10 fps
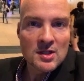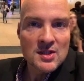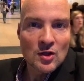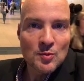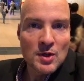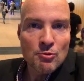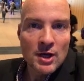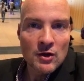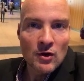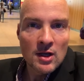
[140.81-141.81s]
It's going to be
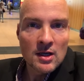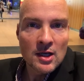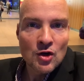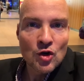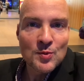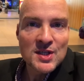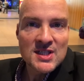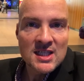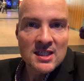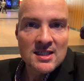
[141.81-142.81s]
regular economy
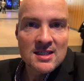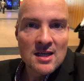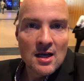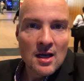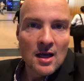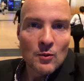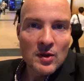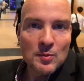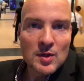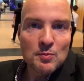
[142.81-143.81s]
seats
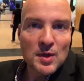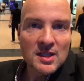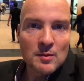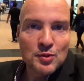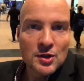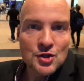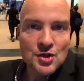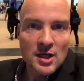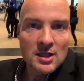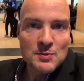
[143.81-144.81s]
with a bit better
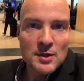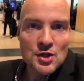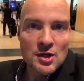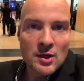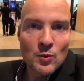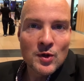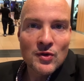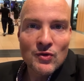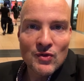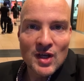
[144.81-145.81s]
pitch and especially
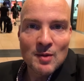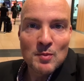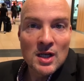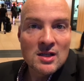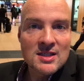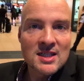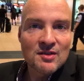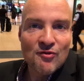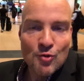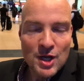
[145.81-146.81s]
with the middle
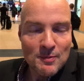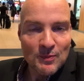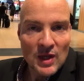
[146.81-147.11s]
seat free.